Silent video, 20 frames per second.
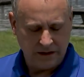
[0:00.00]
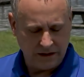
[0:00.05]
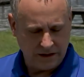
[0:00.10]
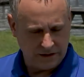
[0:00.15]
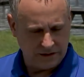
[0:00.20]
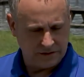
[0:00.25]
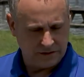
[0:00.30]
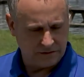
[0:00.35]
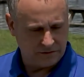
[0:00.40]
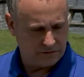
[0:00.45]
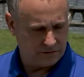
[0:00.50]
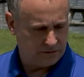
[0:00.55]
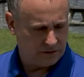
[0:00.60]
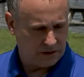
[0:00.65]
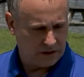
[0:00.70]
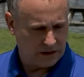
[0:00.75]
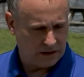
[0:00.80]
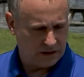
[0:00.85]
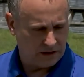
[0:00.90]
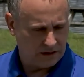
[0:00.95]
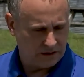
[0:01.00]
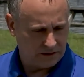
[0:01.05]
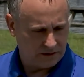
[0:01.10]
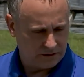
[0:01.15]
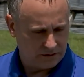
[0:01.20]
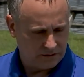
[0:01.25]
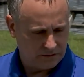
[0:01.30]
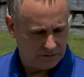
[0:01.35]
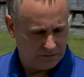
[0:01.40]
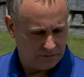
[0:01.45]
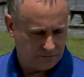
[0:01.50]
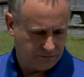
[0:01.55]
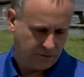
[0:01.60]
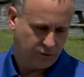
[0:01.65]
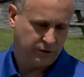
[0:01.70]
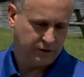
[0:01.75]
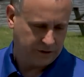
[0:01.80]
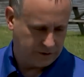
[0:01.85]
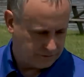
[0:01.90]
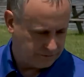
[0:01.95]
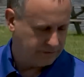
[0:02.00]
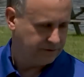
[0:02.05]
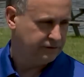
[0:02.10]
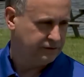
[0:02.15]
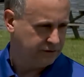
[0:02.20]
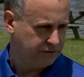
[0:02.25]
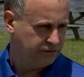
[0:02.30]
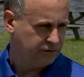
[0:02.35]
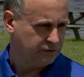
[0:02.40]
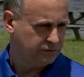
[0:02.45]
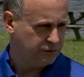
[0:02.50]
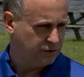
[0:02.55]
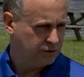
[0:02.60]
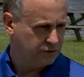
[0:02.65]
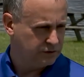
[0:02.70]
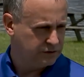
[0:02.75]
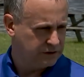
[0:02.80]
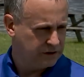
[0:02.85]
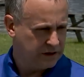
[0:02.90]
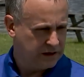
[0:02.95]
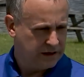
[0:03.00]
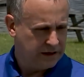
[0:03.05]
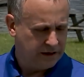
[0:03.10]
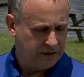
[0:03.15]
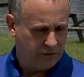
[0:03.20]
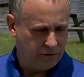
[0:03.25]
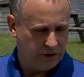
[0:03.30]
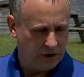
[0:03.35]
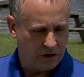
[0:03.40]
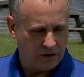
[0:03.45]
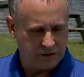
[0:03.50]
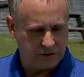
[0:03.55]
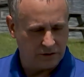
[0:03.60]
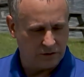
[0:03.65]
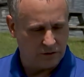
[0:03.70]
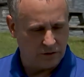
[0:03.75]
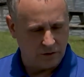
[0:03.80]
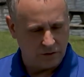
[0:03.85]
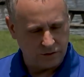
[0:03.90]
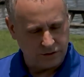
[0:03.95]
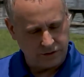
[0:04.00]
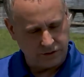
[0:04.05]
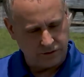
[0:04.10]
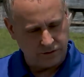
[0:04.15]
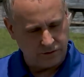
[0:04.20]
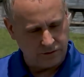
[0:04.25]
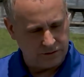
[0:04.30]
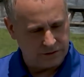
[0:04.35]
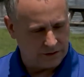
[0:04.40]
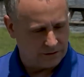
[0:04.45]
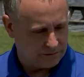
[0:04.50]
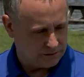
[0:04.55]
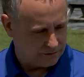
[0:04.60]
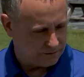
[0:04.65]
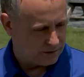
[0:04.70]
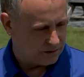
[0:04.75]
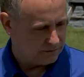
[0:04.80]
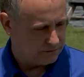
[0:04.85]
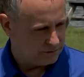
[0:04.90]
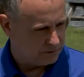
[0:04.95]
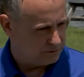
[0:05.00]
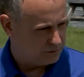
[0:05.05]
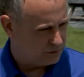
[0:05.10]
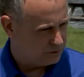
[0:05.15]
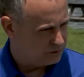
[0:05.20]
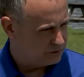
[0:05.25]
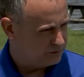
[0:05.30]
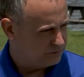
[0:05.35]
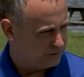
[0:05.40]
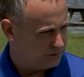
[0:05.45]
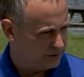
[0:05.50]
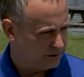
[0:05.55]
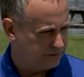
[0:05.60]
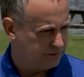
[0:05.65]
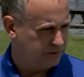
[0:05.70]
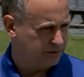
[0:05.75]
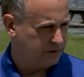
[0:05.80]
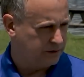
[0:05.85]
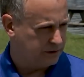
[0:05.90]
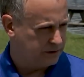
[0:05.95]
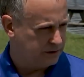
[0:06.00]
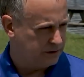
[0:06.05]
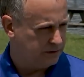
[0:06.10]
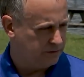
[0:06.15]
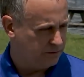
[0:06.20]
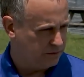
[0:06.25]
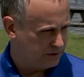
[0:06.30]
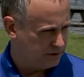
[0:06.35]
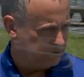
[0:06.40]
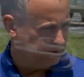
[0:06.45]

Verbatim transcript: is 40 to 50 foot boats. We also go to 75 foot boats for different, with